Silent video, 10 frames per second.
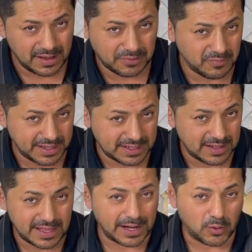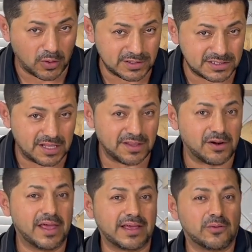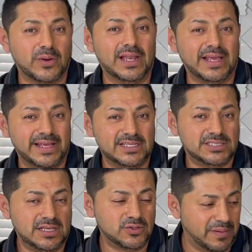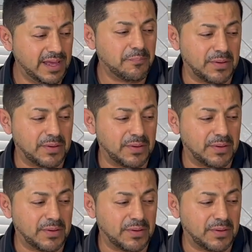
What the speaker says: I've been making a lot of cocktails that are like really easy to make,